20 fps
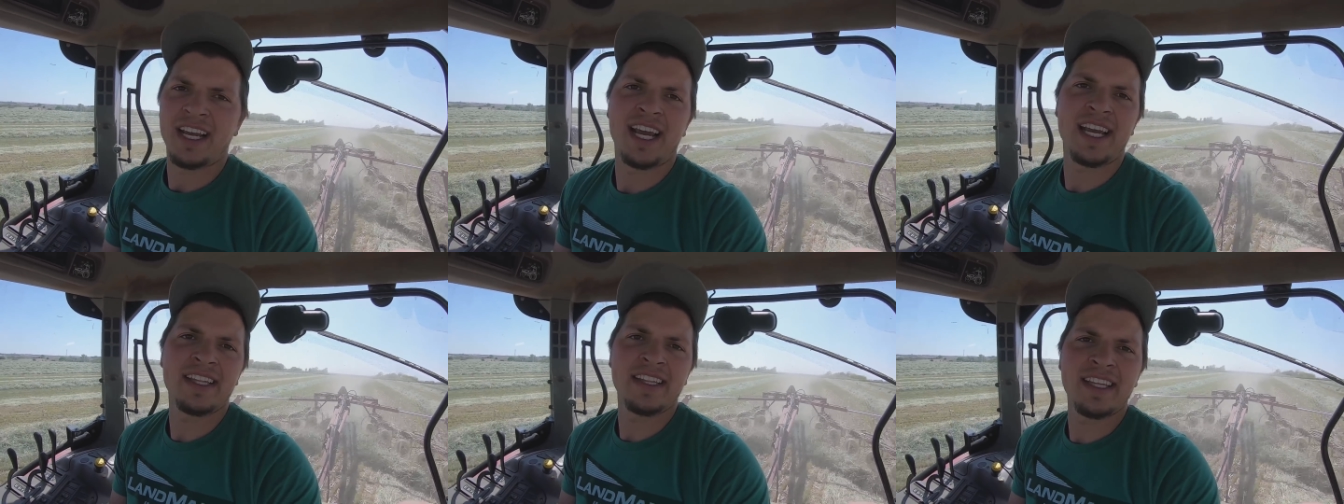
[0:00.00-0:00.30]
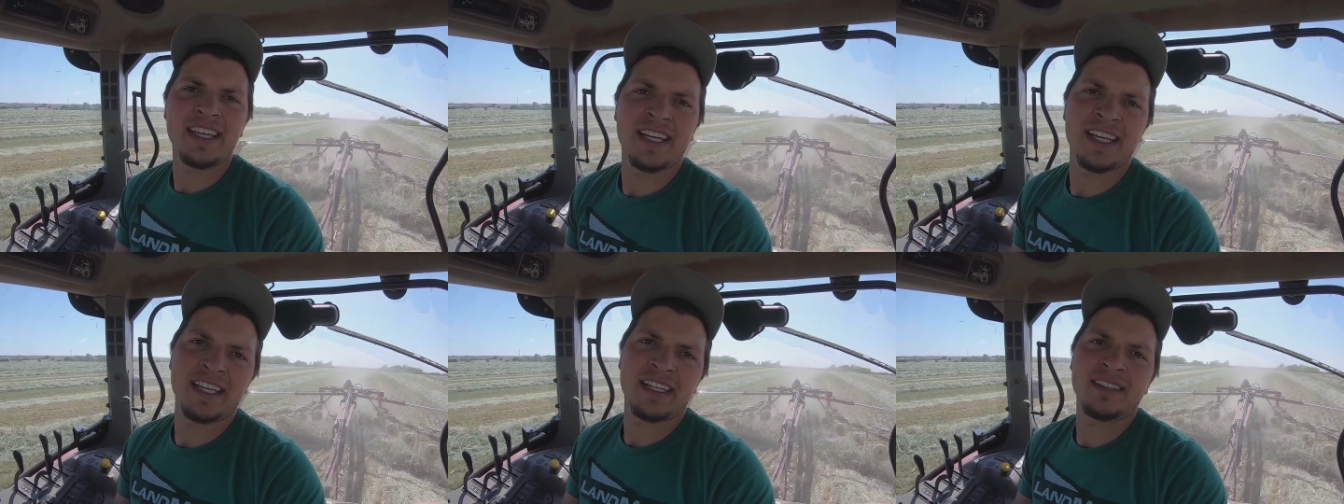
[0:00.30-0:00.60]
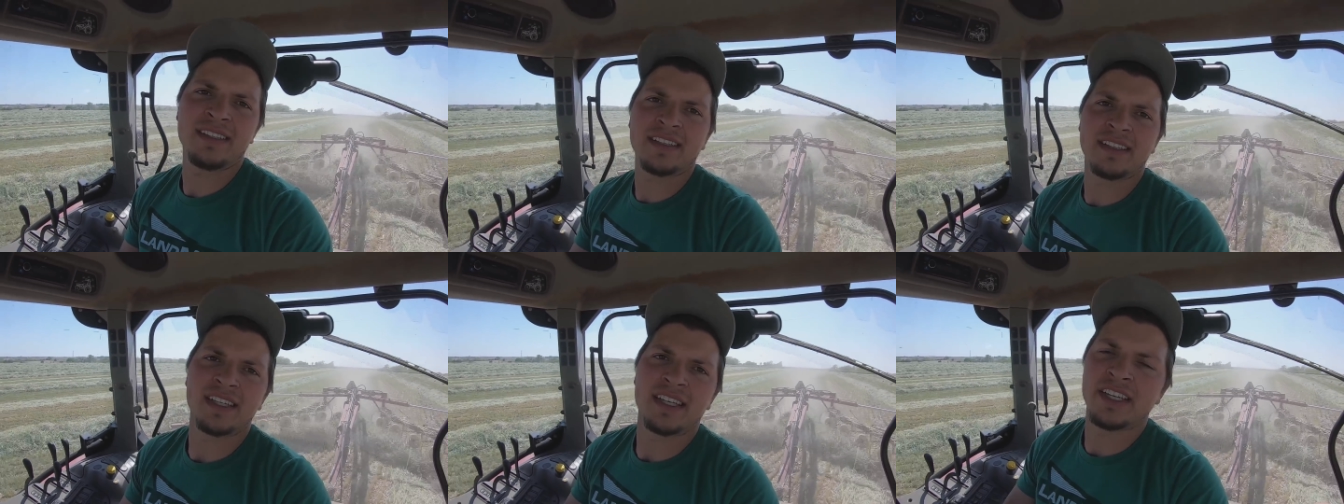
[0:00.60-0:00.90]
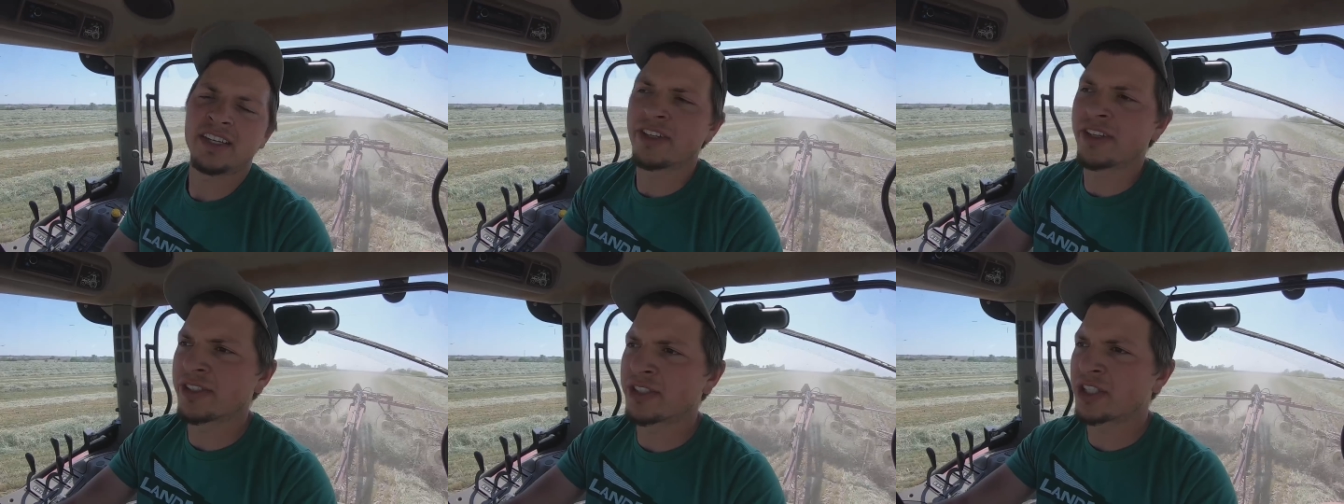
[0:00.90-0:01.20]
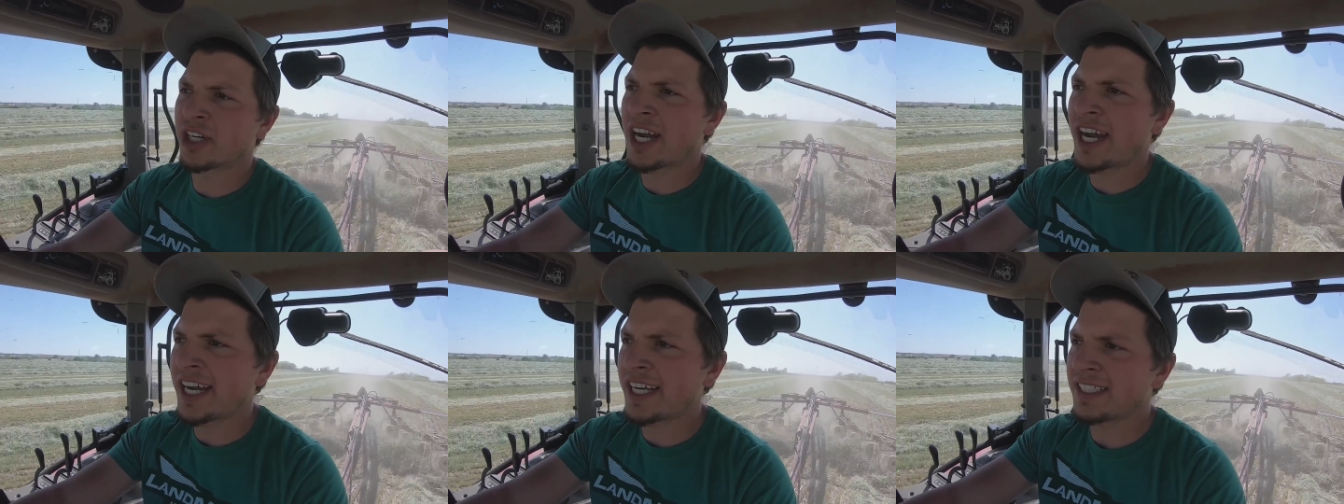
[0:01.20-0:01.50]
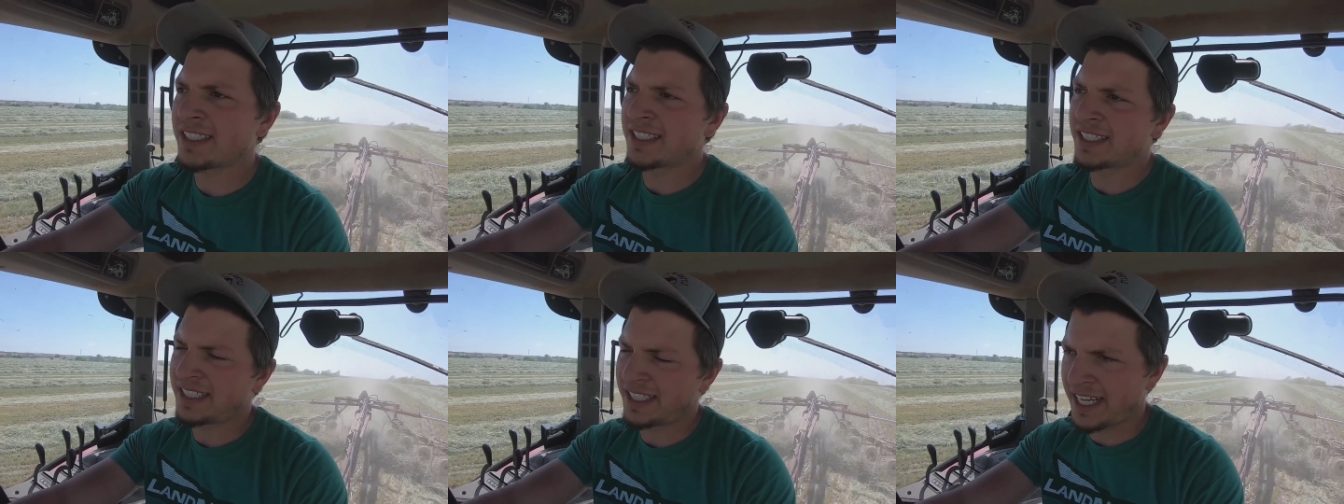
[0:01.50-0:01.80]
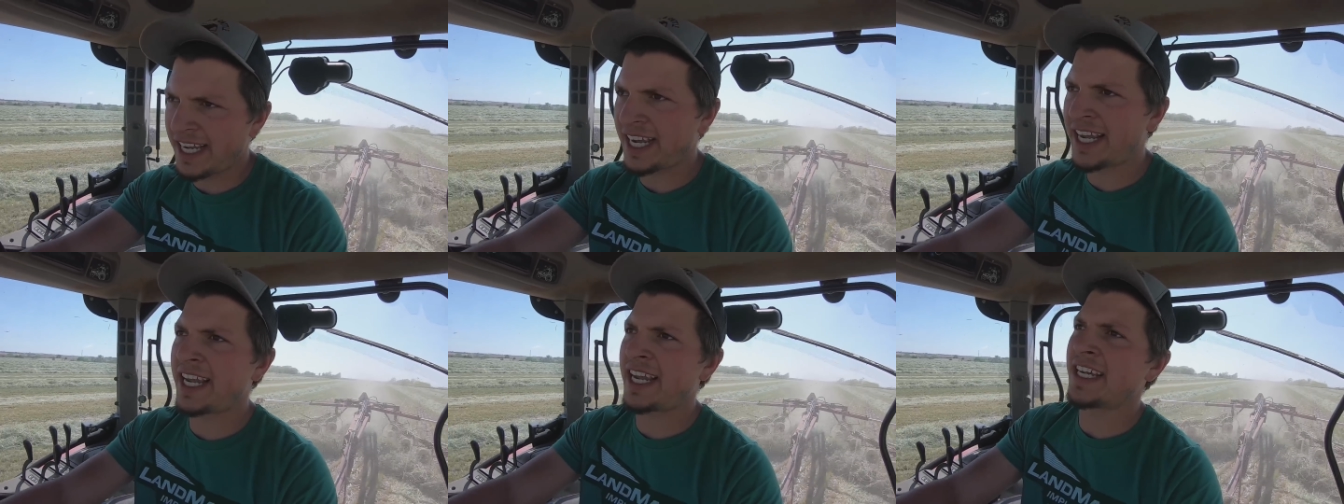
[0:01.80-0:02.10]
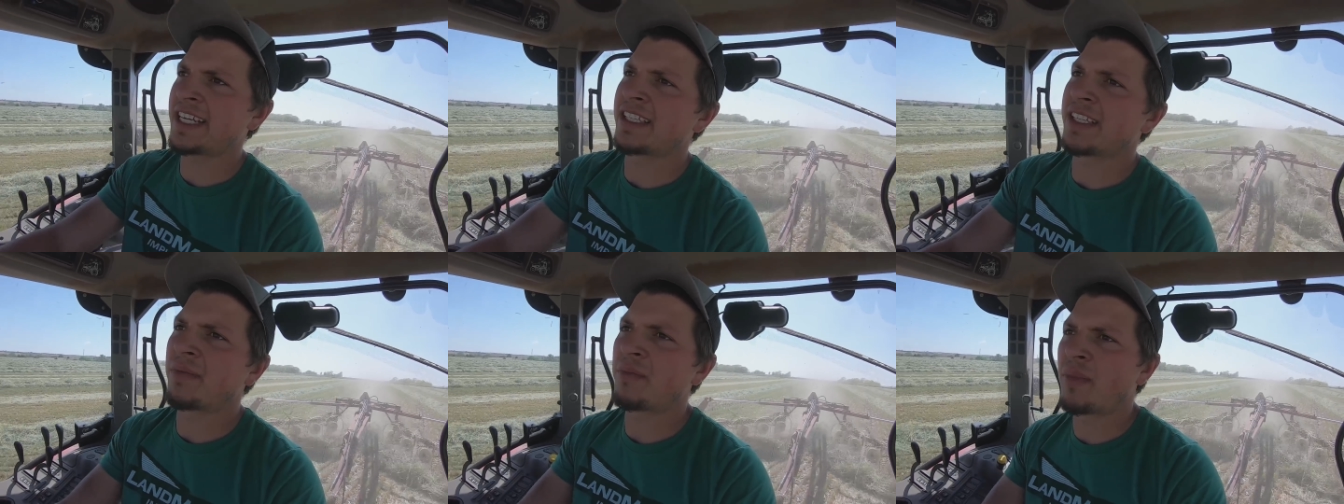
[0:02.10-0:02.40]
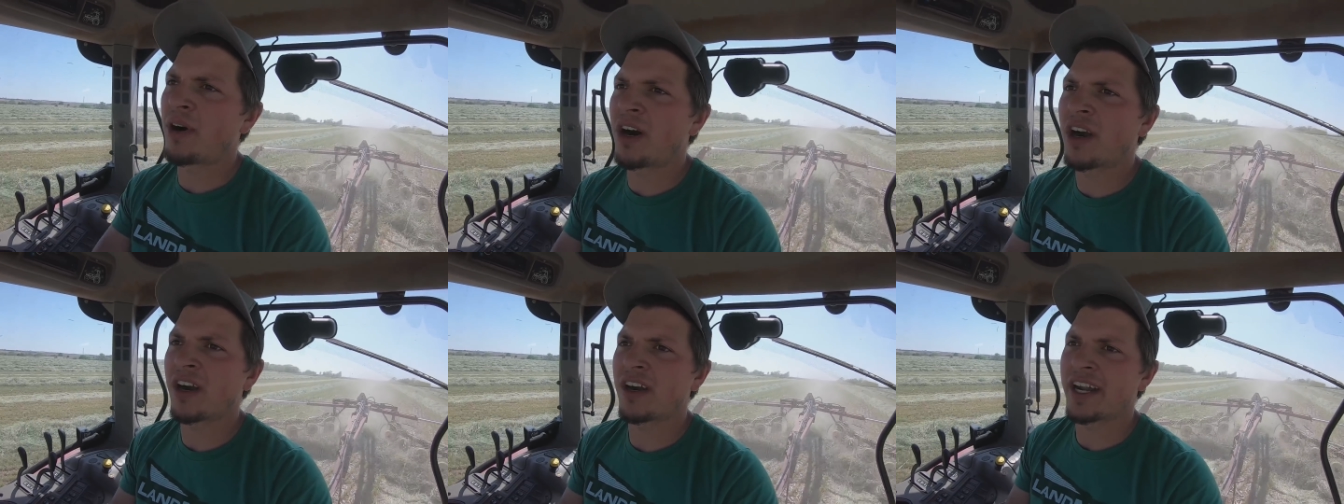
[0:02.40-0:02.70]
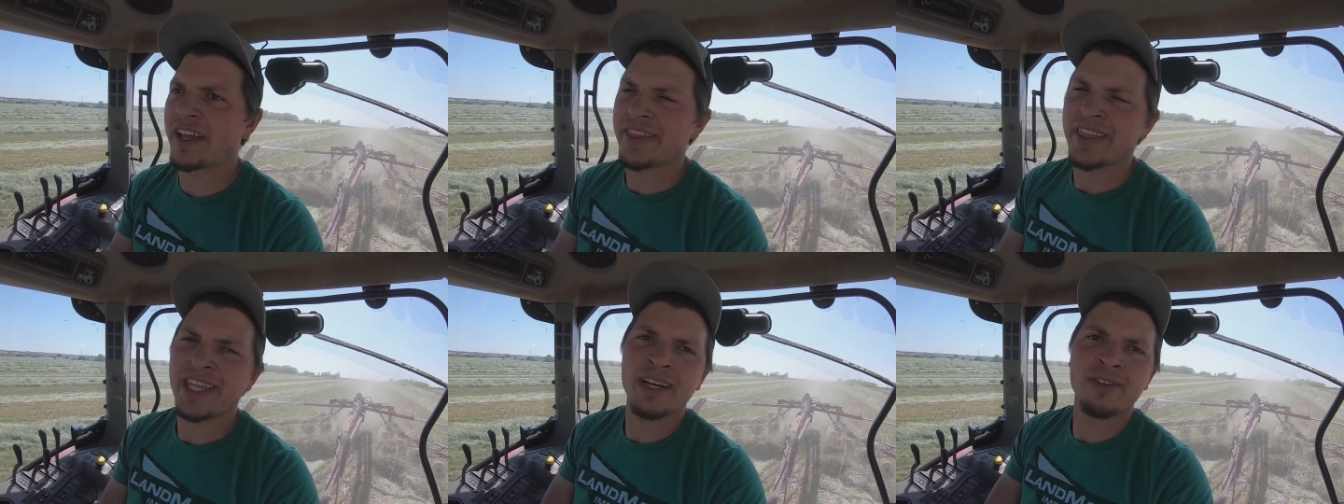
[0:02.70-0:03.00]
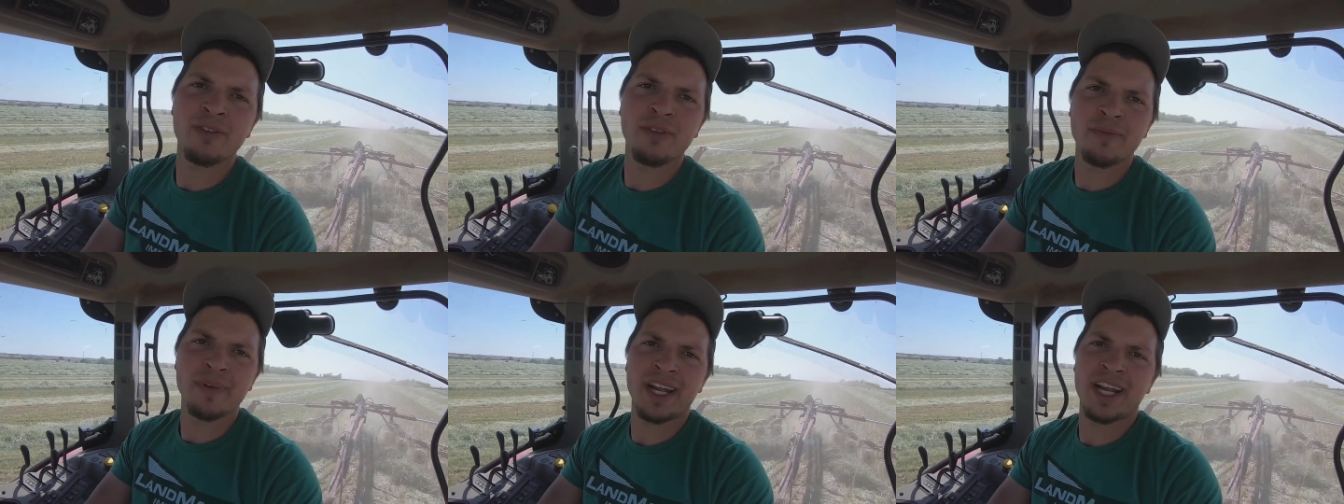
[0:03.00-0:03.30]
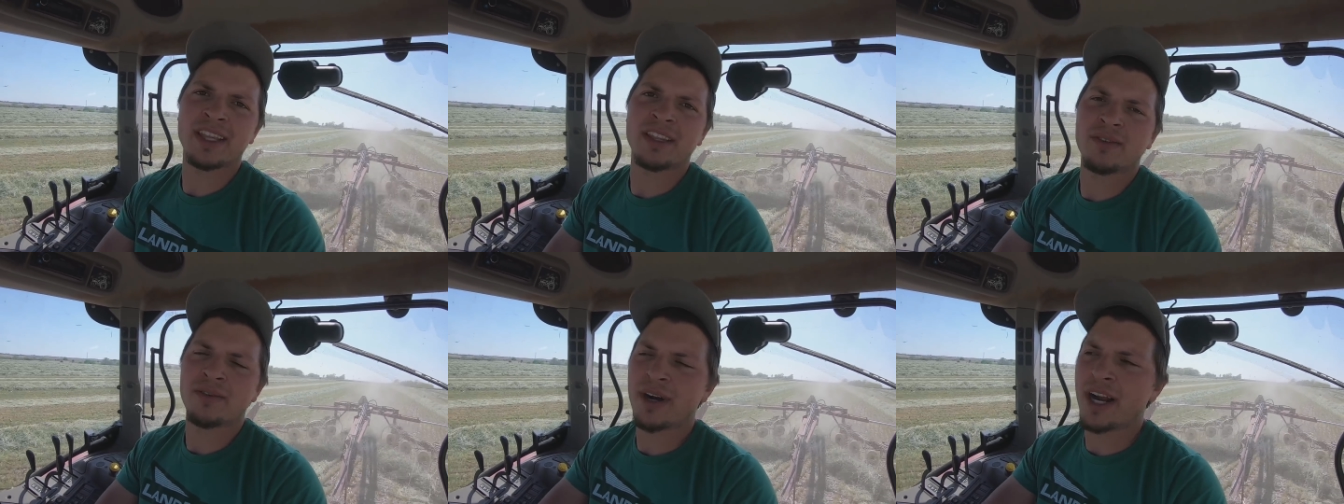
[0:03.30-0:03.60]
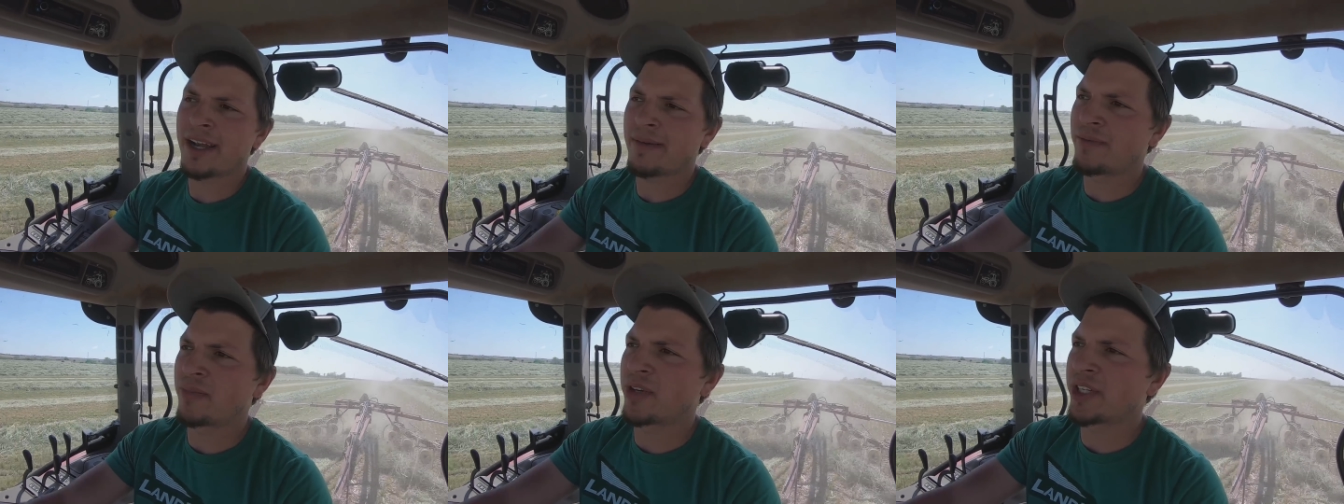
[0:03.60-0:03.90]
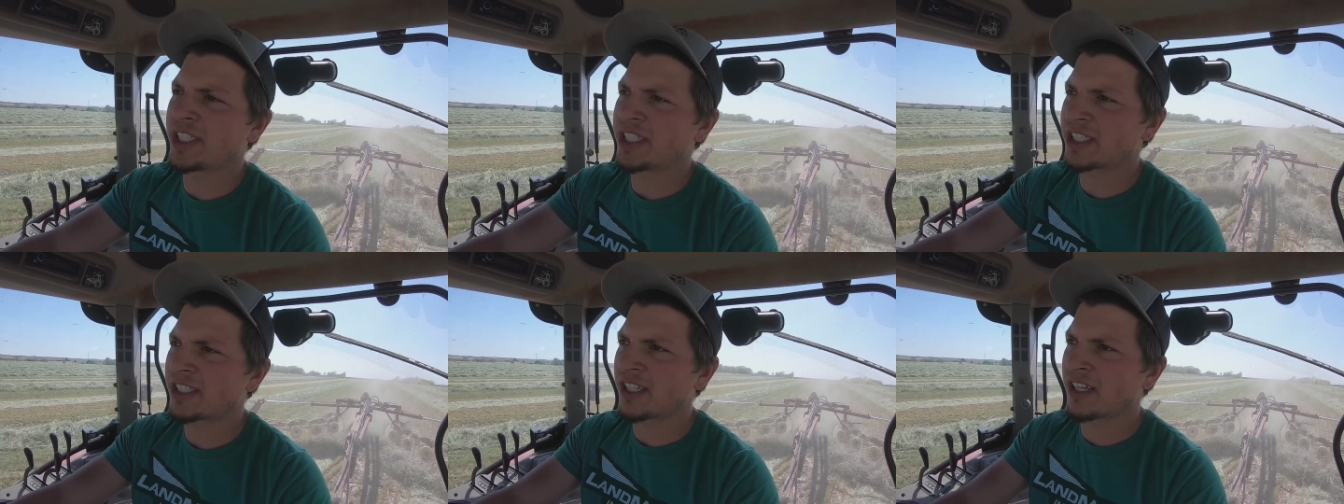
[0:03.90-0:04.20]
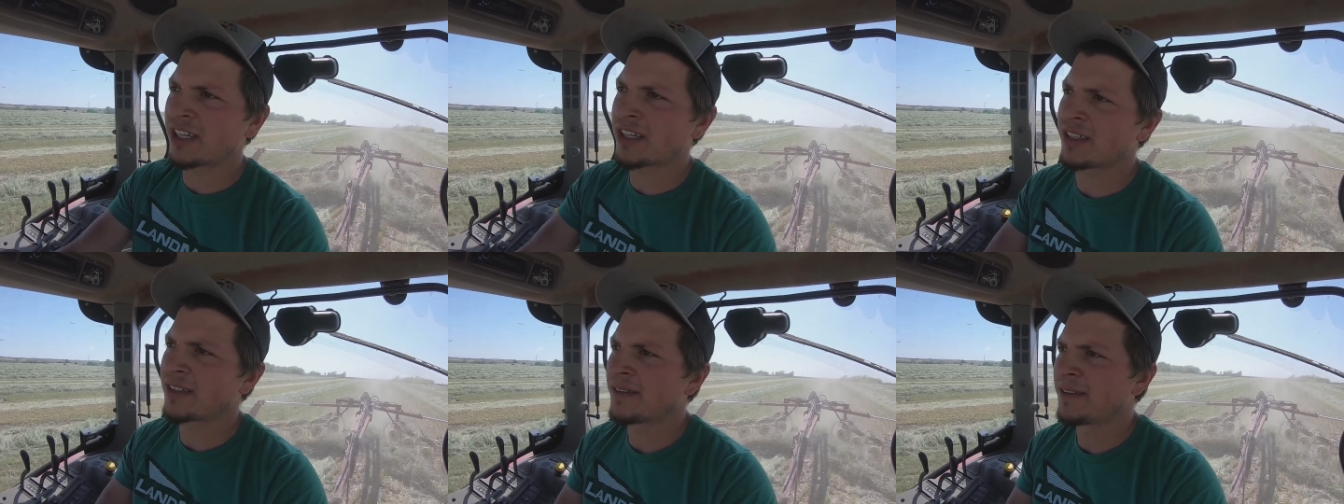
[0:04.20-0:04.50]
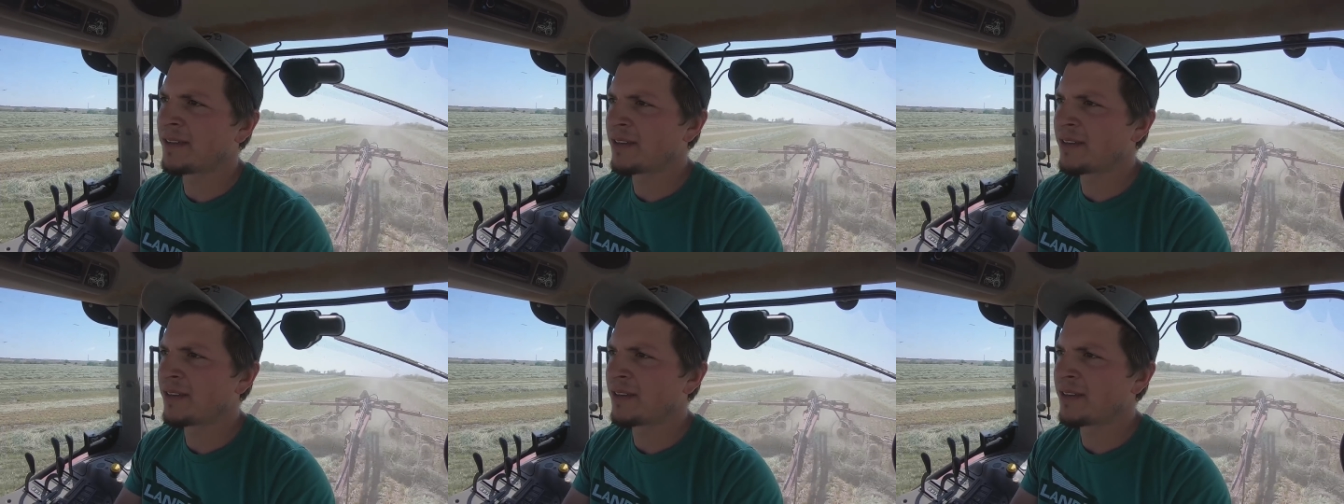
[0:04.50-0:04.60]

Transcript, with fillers: And then it'll dry today and tomorrow, and I think we'll be at the right moisture.